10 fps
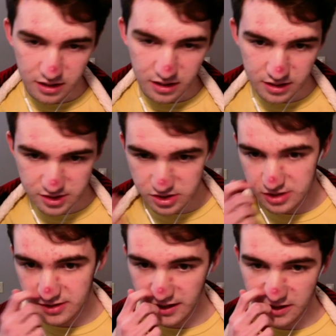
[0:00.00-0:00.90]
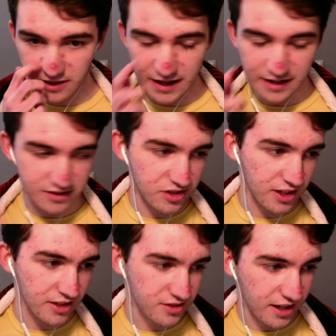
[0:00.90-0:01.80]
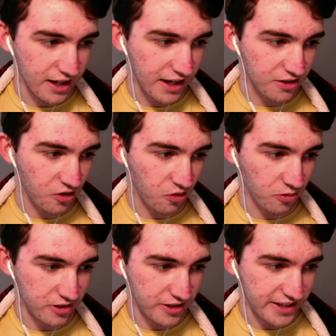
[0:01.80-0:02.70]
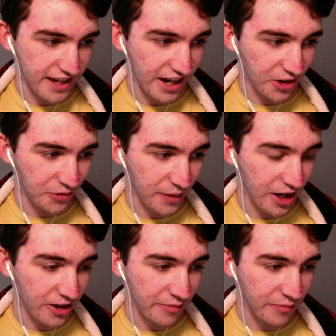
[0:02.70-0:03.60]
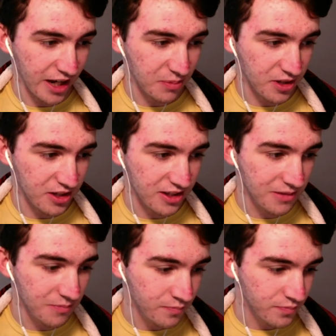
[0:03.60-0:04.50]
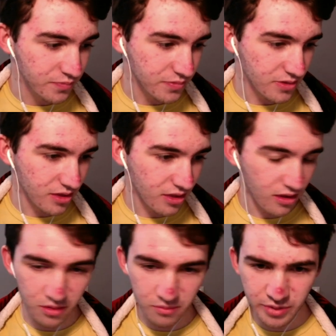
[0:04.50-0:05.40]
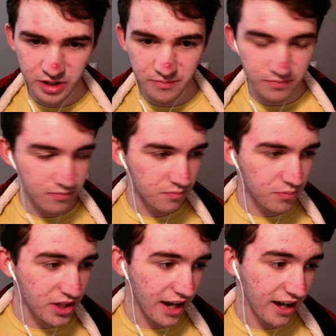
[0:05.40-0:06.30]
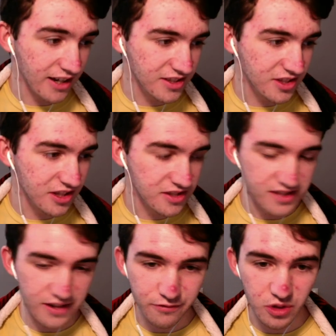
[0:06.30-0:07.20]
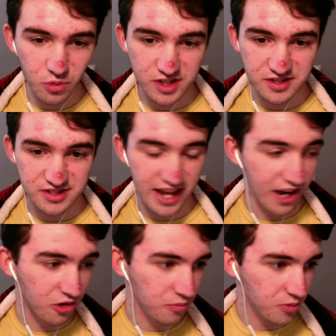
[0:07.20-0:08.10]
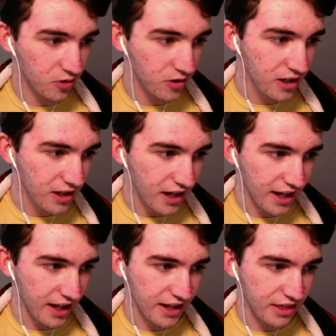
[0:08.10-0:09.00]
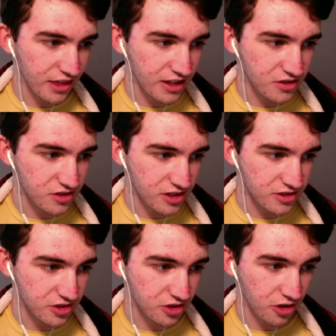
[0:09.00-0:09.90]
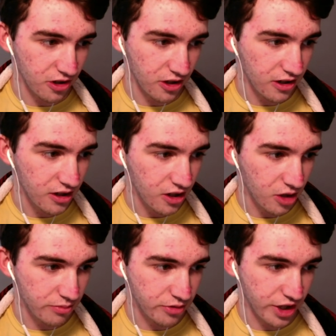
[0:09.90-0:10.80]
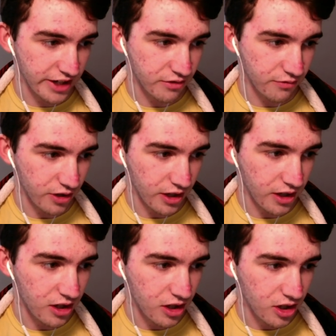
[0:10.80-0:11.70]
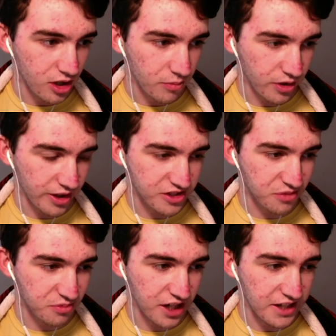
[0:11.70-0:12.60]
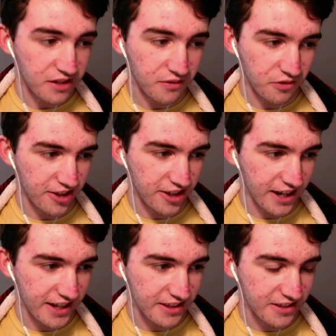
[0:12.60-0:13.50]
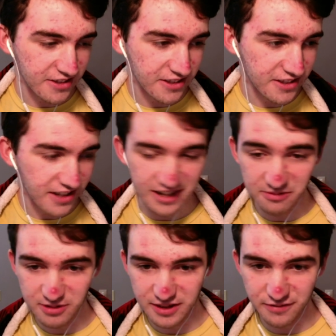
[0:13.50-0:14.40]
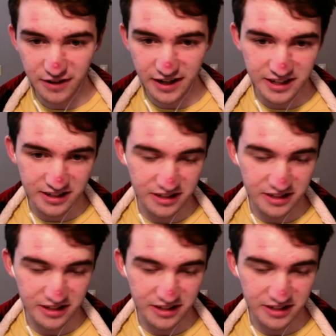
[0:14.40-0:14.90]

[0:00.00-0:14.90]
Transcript: It's just like a lot of scenes I don't really care about, in my opinion. But yeah, honestly, this definitely wasn't terrible. I think it's good, objectively. But like, subjectively, I don't really find it